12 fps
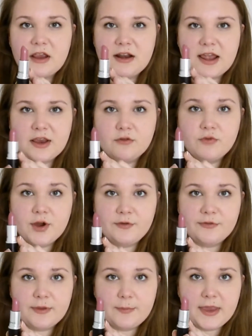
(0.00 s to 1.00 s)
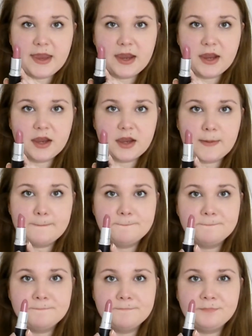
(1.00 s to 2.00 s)
like a rosy pink
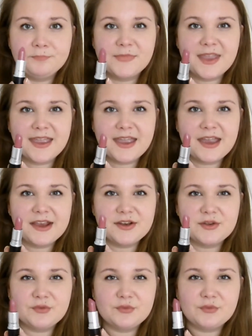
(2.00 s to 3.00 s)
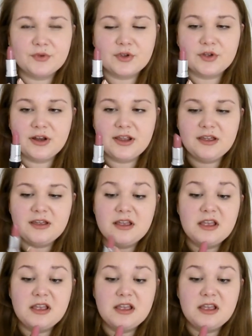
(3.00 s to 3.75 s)
kind of colour.